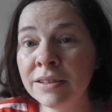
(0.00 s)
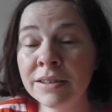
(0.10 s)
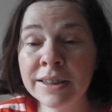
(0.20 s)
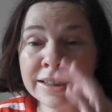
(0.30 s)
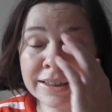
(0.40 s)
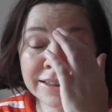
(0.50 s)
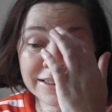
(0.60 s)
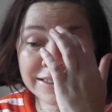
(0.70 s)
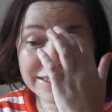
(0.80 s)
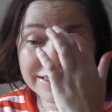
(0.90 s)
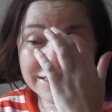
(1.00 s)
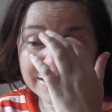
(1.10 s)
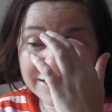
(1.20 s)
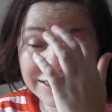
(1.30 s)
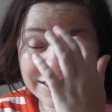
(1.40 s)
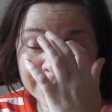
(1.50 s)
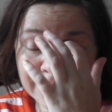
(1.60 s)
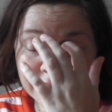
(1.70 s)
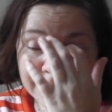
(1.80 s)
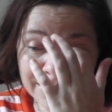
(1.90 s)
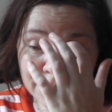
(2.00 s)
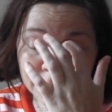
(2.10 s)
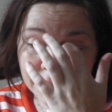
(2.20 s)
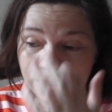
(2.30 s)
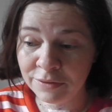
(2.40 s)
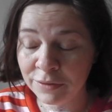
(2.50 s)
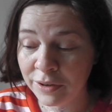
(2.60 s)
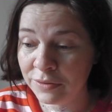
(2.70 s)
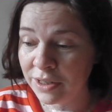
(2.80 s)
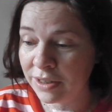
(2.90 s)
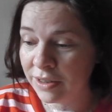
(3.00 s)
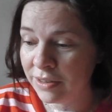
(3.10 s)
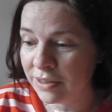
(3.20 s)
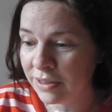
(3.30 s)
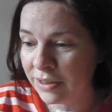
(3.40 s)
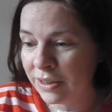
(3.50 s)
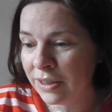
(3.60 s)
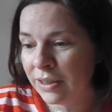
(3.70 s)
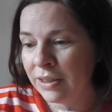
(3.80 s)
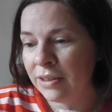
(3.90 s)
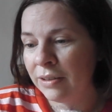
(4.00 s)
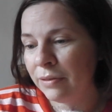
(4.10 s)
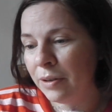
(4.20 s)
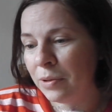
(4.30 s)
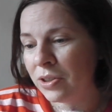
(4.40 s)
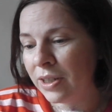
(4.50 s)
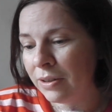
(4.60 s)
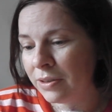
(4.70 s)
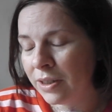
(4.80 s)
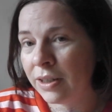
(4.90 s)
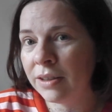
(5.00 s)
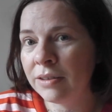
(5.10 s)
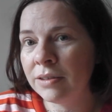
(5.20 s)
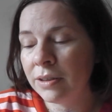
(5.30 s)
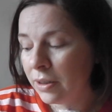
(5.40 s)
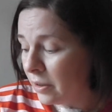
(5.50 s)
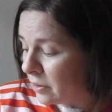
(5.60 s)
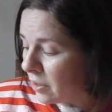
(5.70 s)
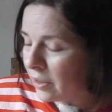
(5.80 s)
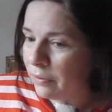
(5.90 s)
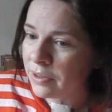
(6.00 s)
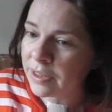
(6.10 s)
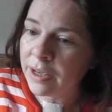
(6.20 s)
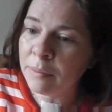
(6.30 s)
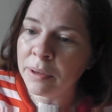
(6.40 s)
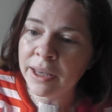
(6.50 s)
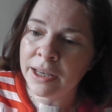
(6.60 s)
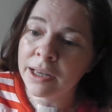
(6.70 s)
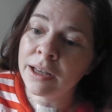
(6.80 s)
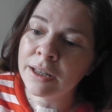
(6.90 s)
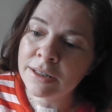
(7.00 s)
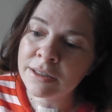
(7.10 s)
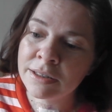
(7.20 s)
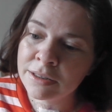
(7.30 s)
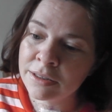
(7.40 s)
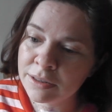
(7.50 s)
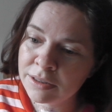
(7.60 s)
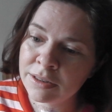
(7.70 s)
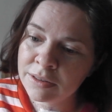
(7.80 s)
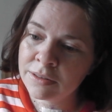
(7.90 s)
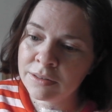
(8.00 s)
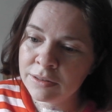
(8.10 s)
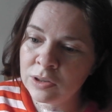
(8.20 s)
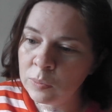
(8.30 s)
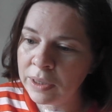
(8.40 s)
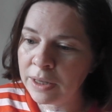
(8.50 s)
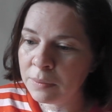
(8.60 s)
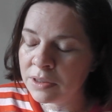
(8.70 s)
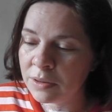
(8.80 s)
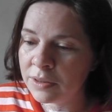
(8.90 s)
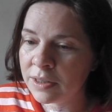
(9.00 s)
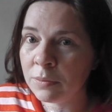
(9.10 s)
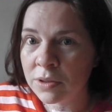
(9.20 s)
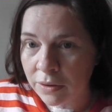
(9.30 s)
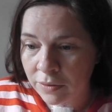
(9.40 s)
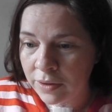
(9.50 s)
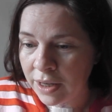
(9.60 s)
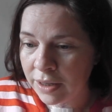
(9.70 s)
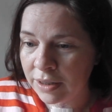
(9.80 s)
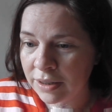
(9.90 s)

Yeah. Are you going to stay still for 5 seconds? Very much doubt it. Yeah, darling, if you sit up here, you'll be able to see what's going on there.